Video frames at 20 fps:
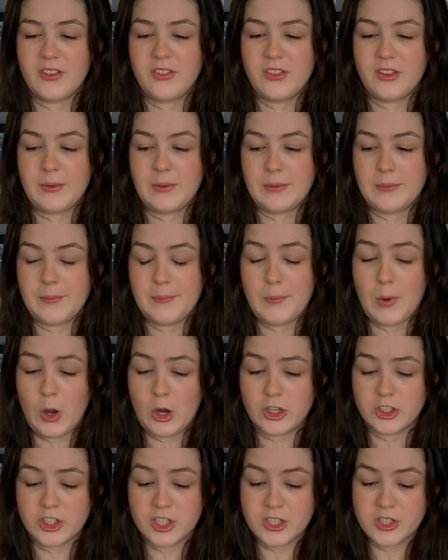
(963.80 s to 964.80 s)
the
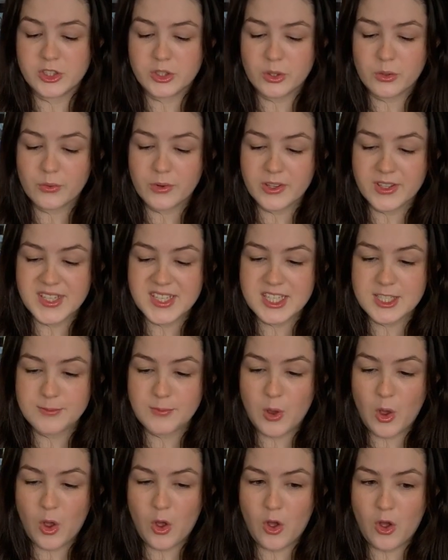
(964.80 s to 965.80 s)
margins are really
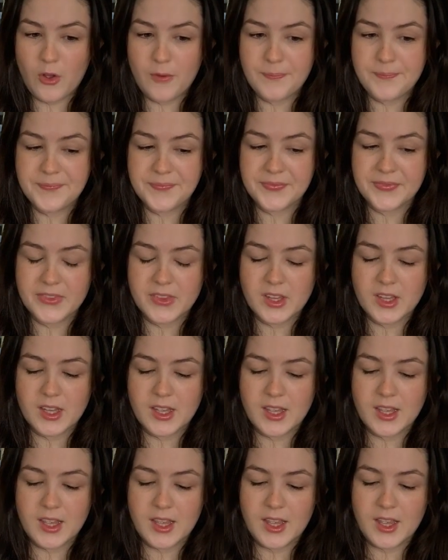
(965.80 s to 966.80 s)
small.
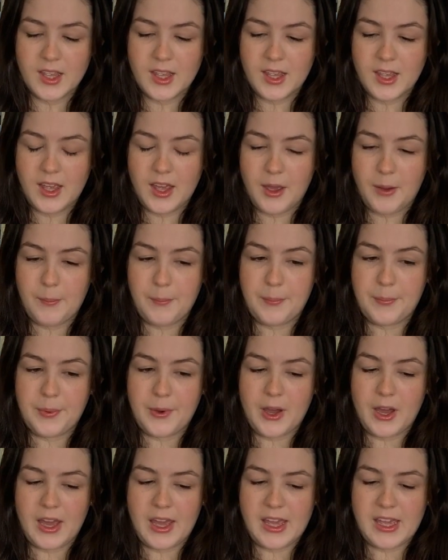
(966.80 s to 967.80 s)

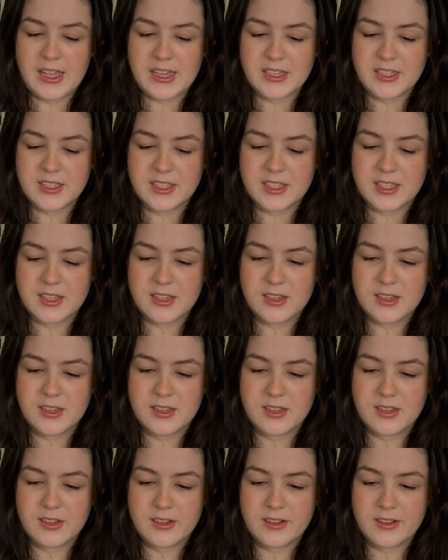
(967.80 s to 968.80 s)
But
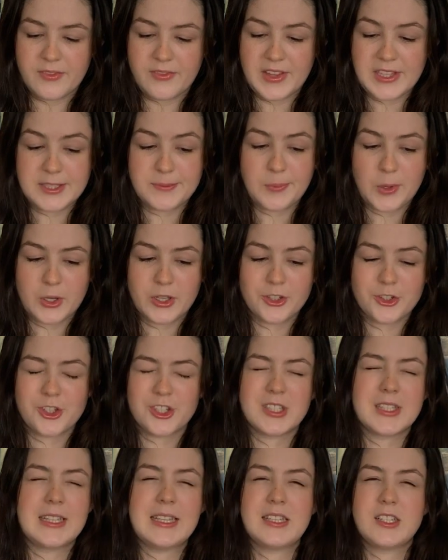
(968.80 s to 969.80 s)
this book is
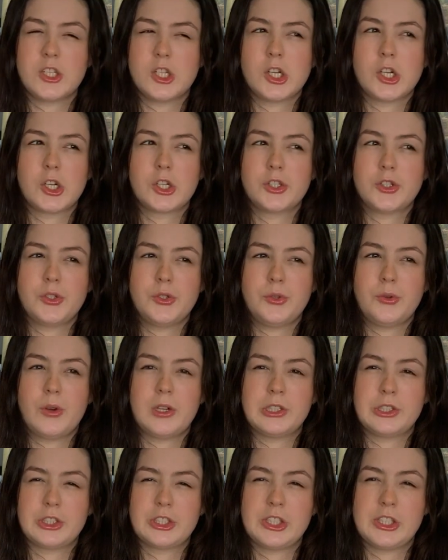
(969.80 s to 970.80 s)
just easier to
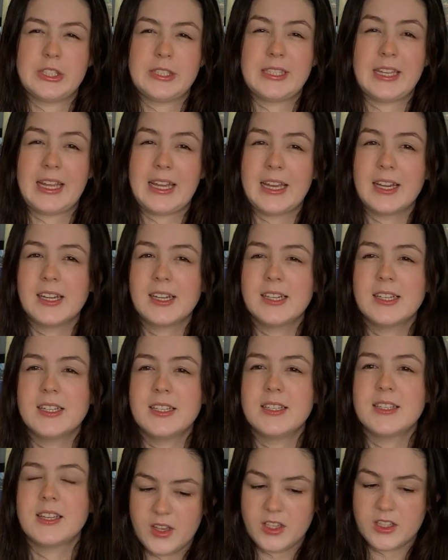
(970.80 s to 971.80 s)

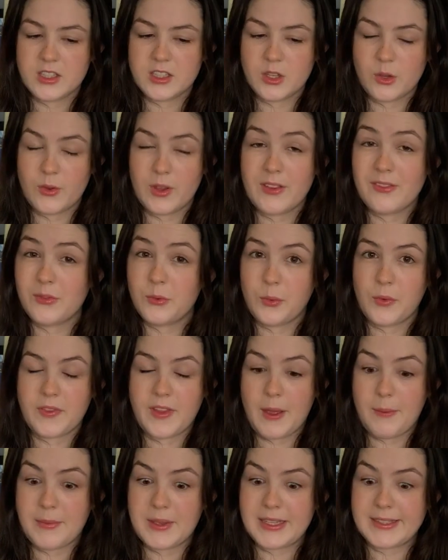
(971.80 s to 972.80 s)
understand. So even with
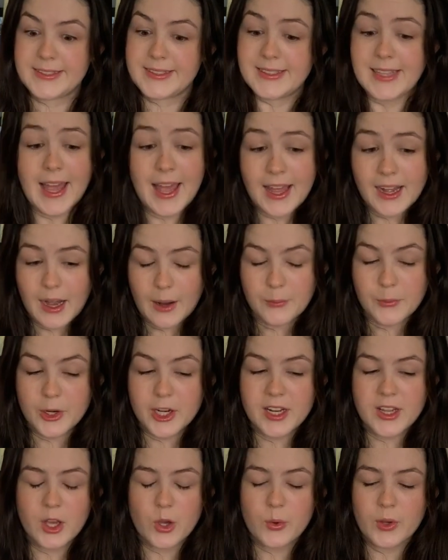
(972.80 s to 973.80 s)
that being said, I'm
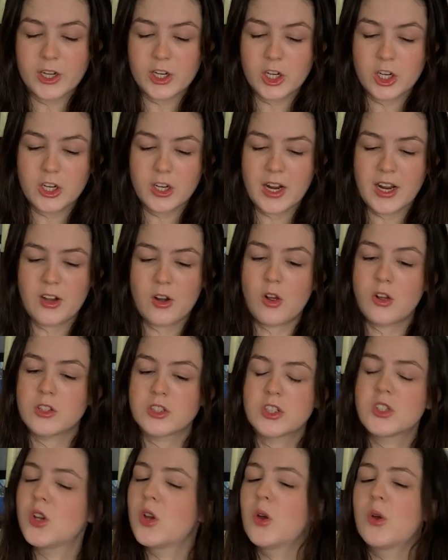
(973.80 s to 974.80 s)
reading it quicker, and
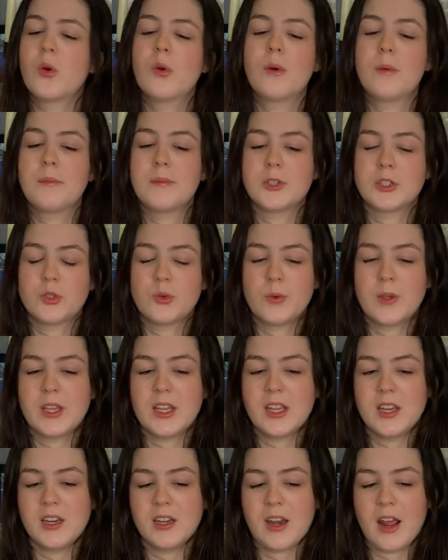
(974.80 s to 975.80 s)
also
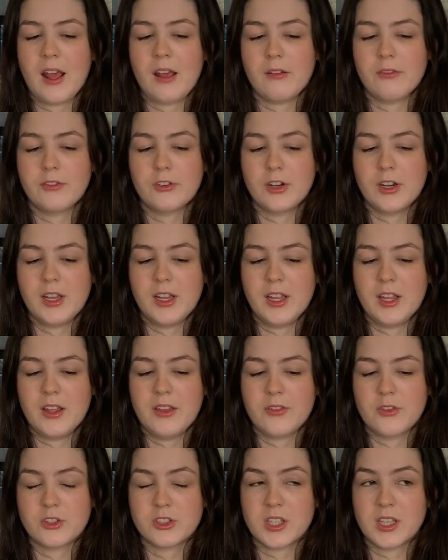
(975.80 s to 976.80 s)

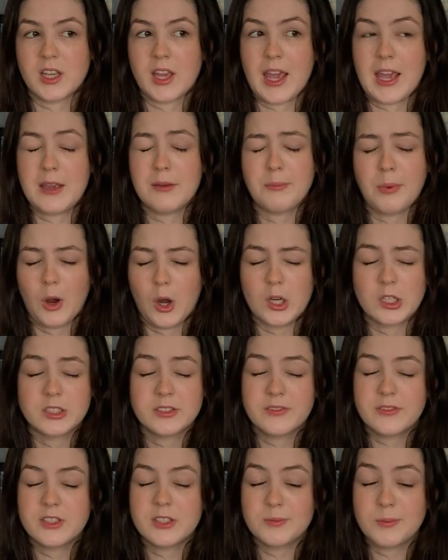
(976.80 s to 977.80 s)
there's like 8 parts
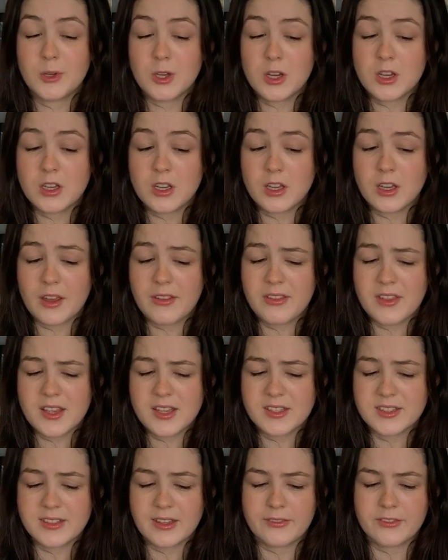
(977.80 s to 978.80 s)
of this book, I
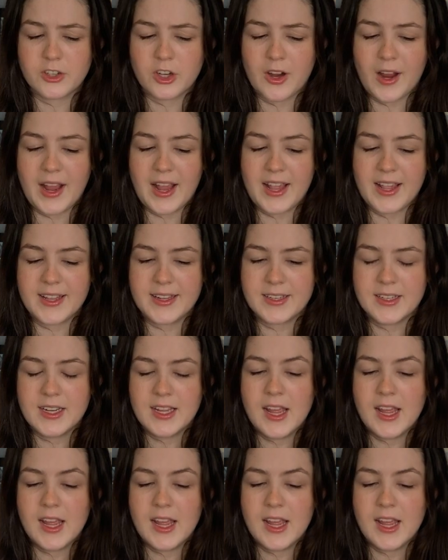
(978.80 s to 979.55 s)
think, 7 or 8,